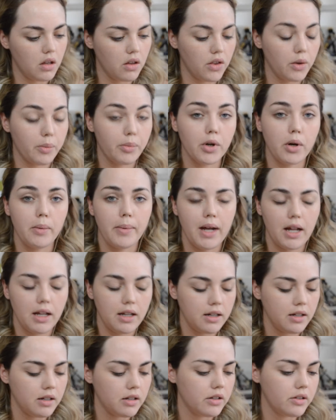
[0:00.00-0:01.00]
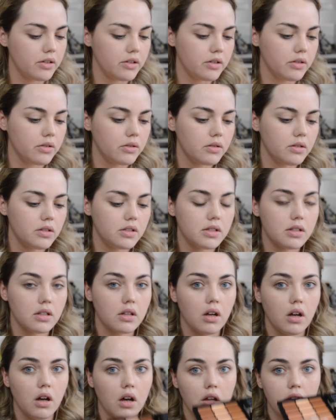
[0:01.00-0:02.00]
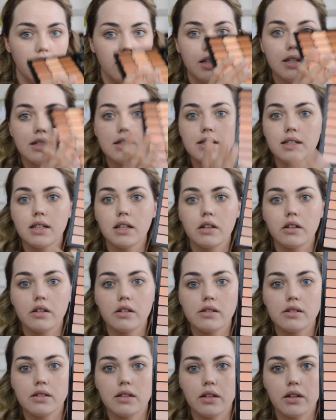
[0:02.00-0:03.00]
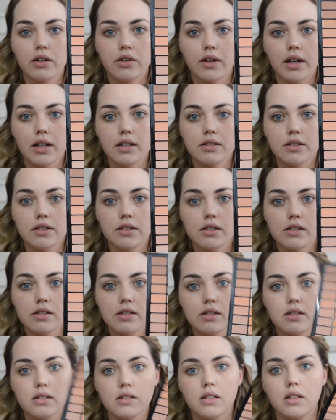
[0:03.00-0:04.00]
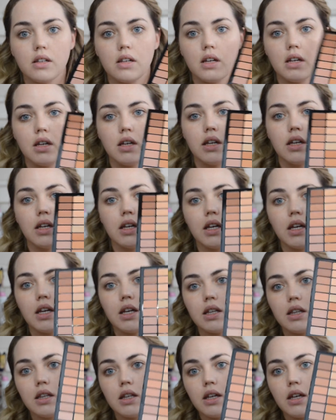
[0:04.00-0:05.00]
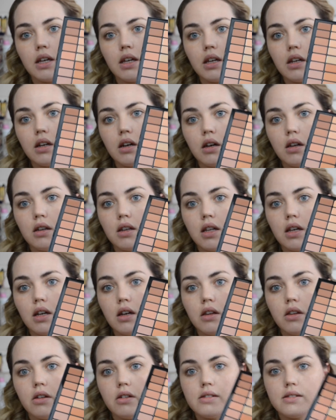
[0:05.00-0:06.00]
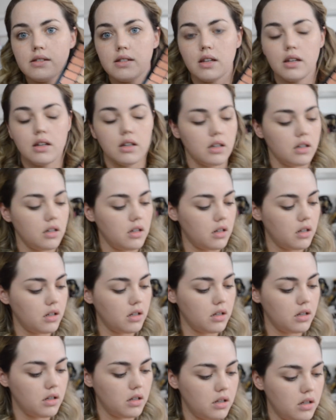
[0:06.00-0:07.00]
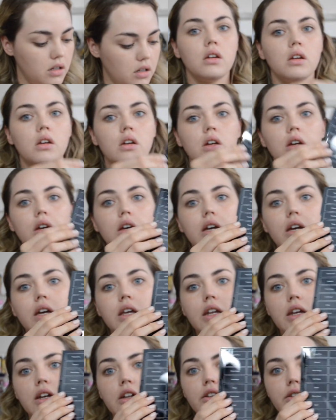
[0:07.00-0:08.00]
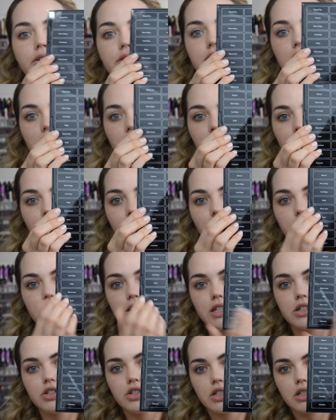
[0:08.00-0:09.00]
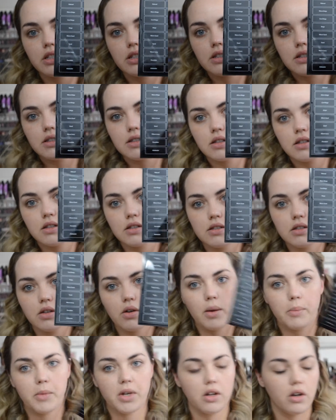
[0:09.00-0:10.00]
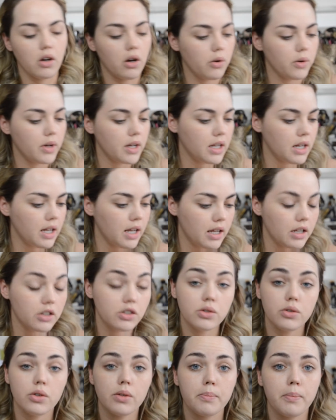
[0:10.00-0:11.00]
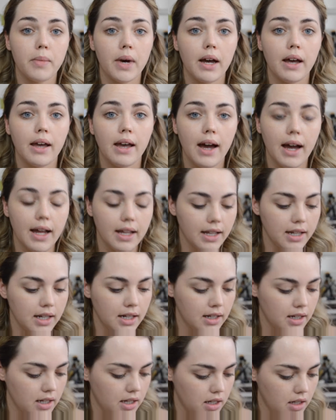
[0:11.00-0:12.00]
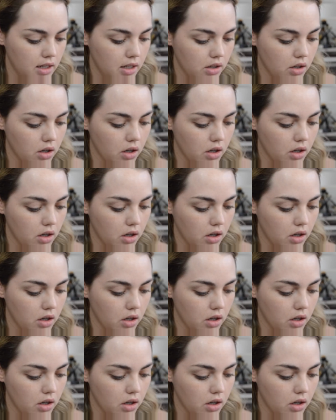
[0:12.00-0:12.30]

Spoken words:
The Pro Palette includes all the concealers and correctors, and then on the other side it includes all the foundations. So I'm going to go in and do my highlighting and